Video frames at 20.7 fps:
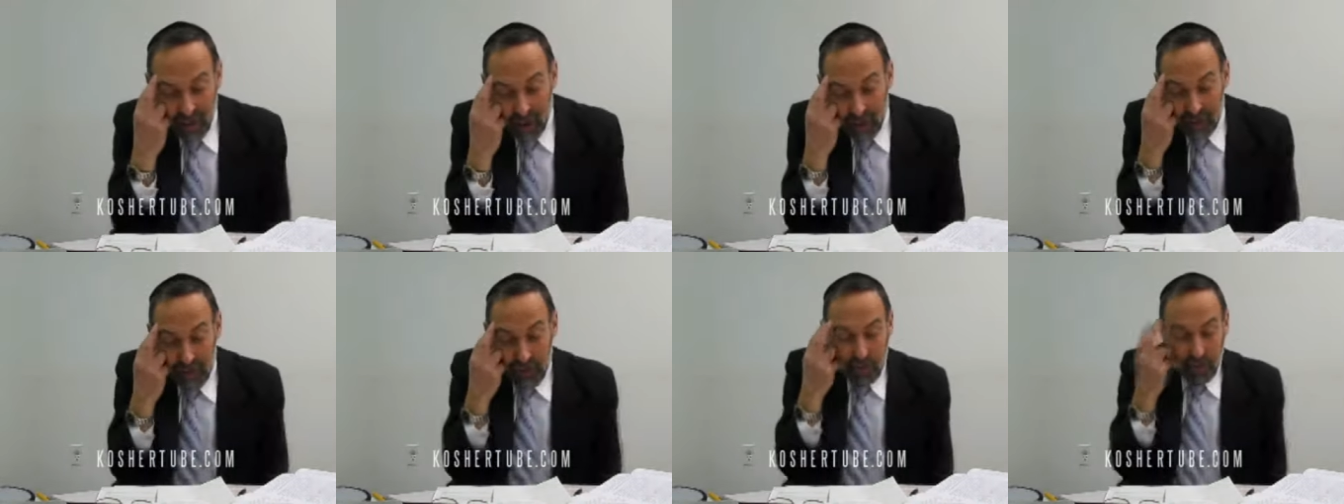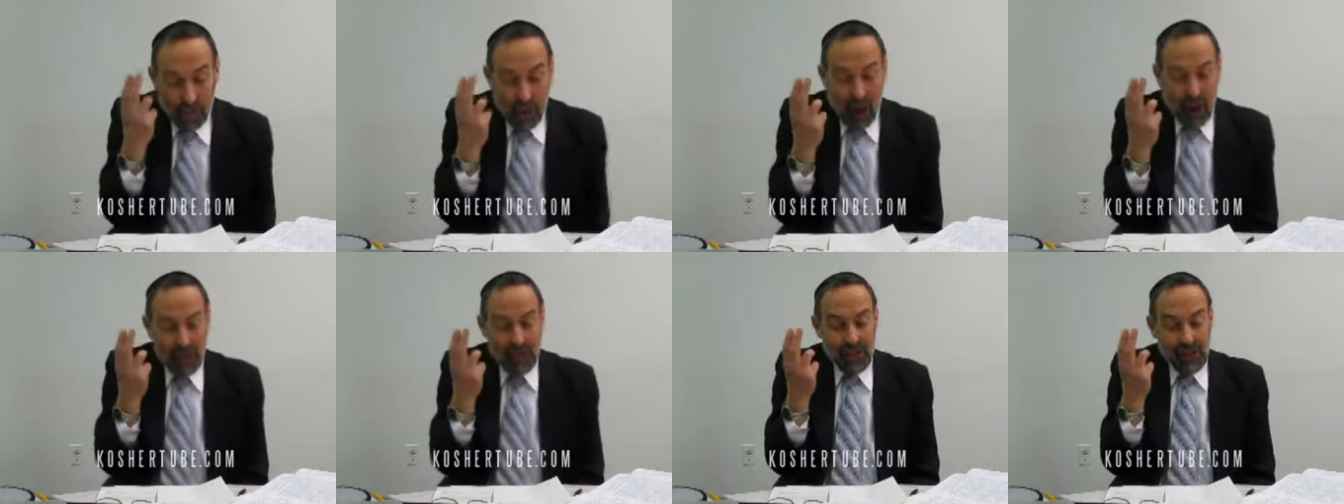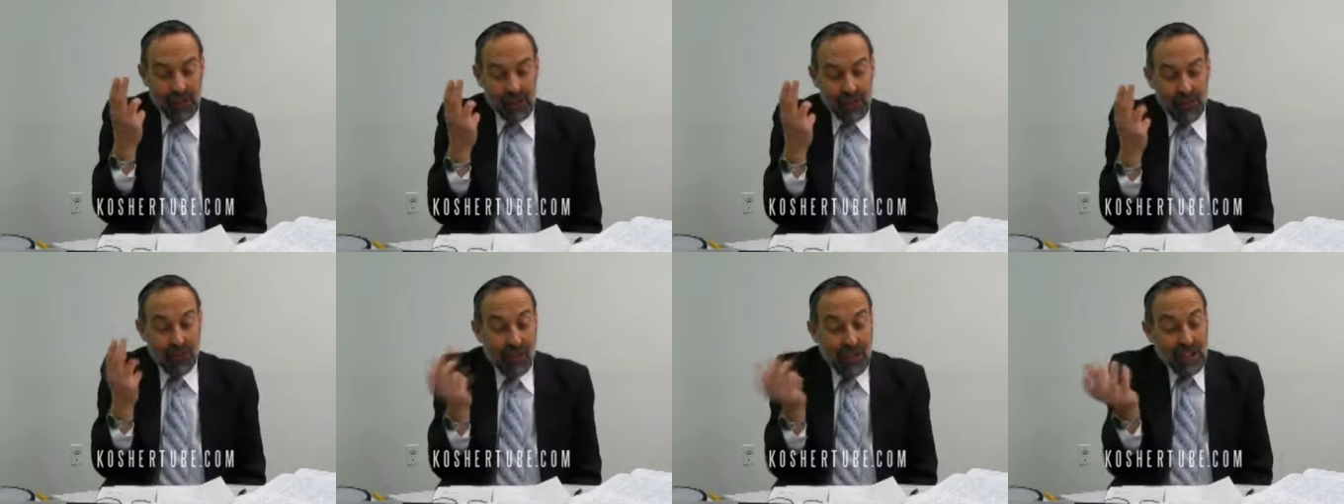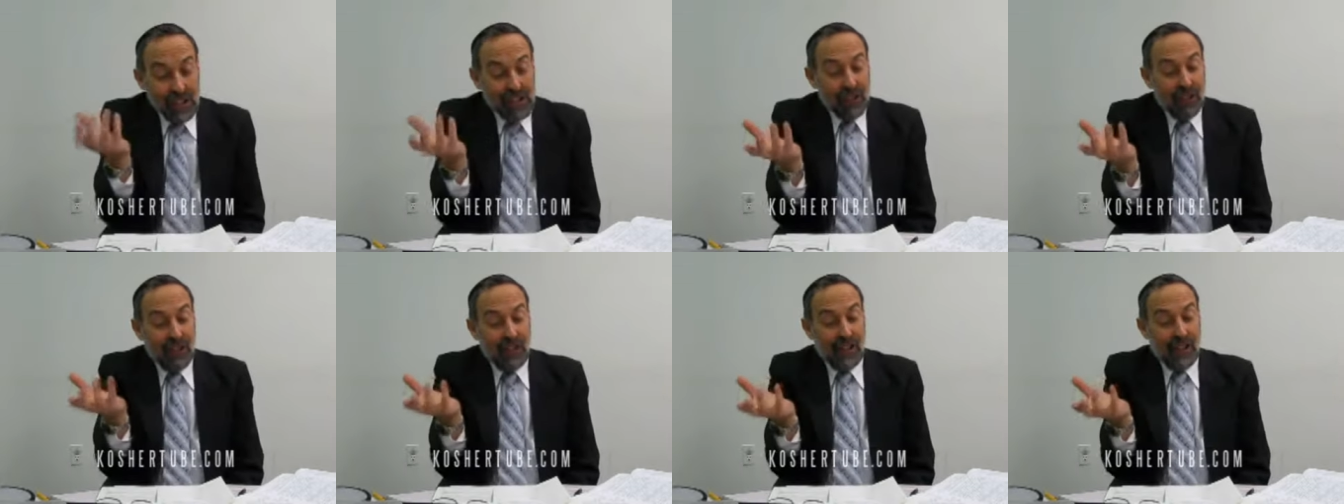of the brothers
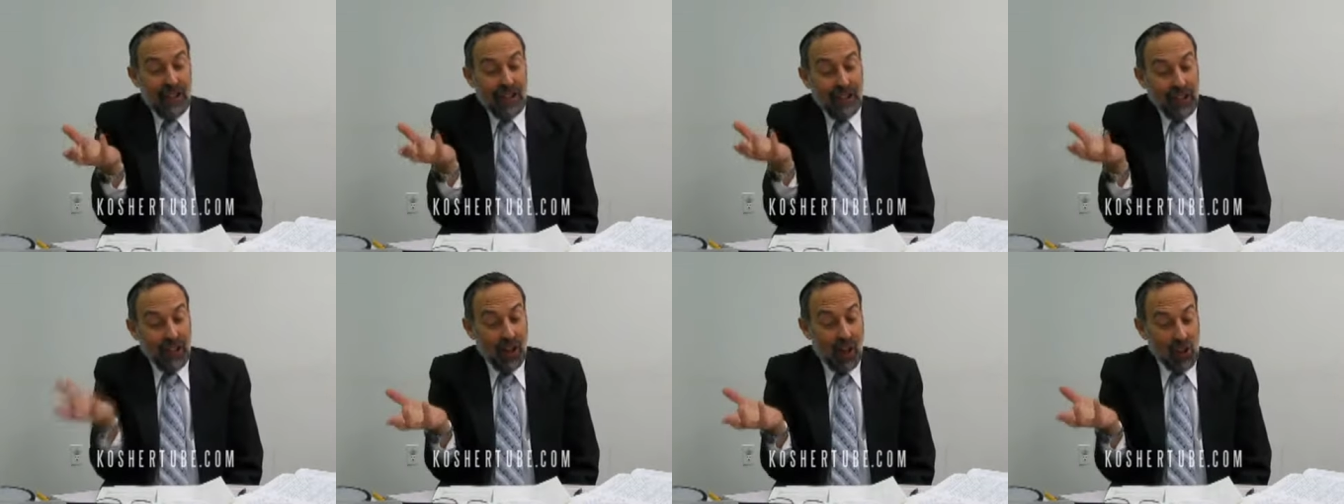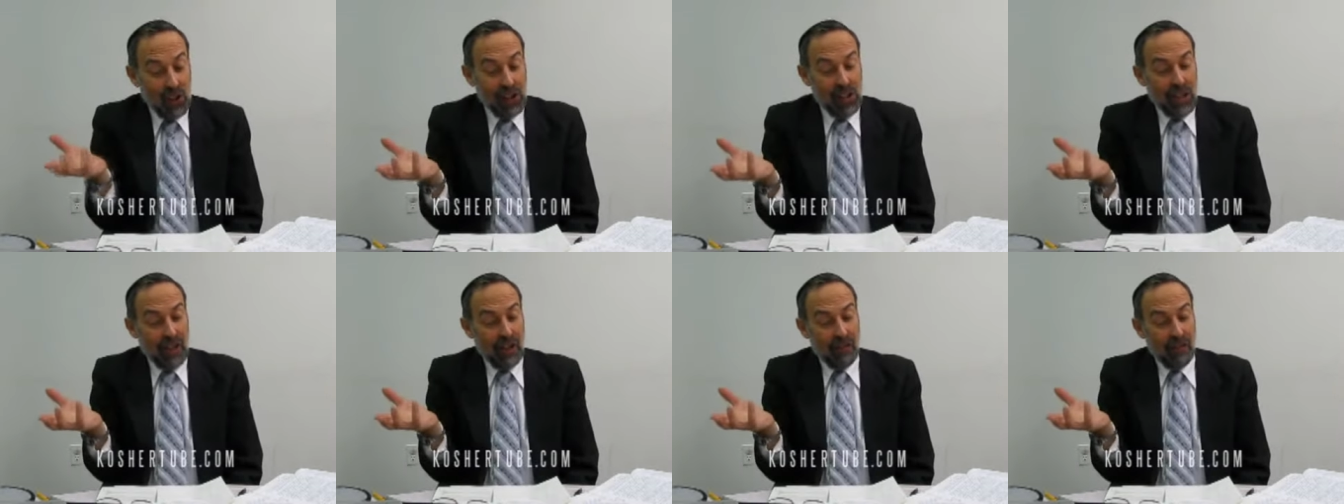vis-a-vis Yosef?